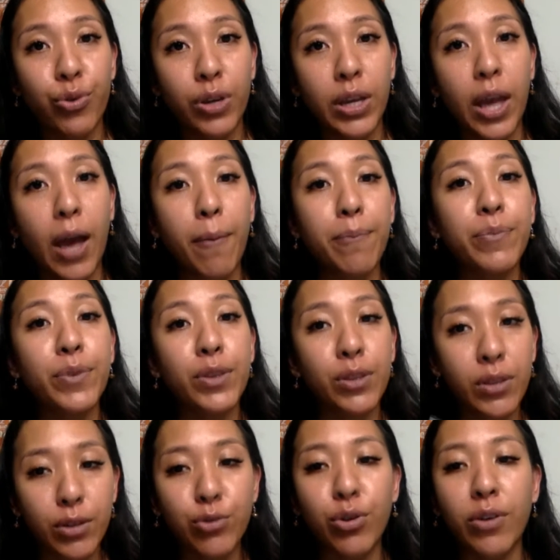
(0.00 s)
Yeah,
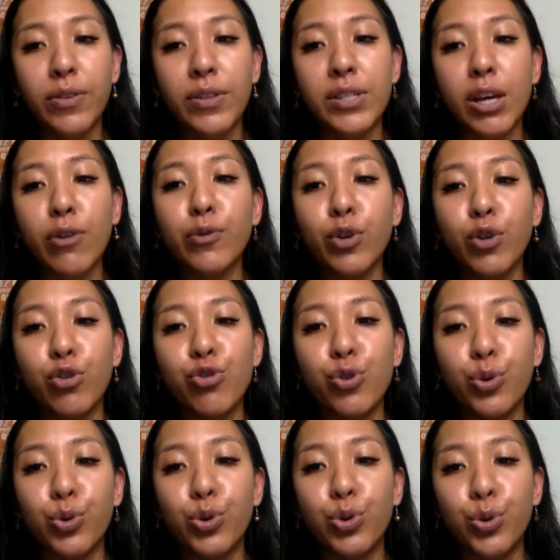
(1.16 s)
need to have the self
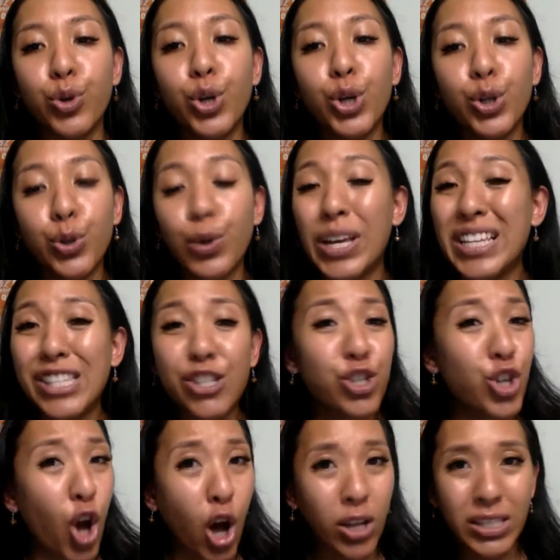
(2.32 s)
control too. Today is
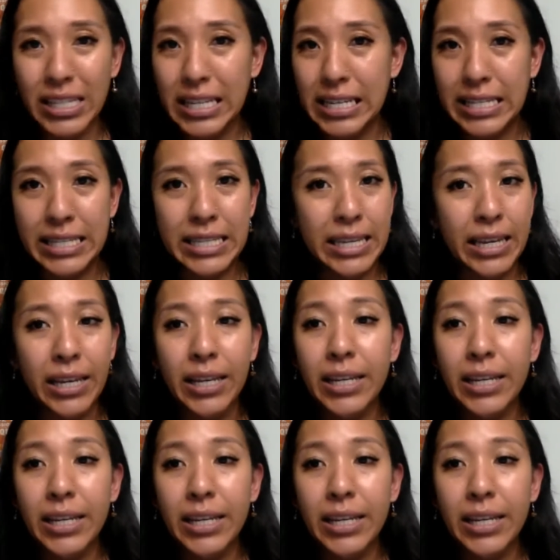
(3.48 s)
not easy.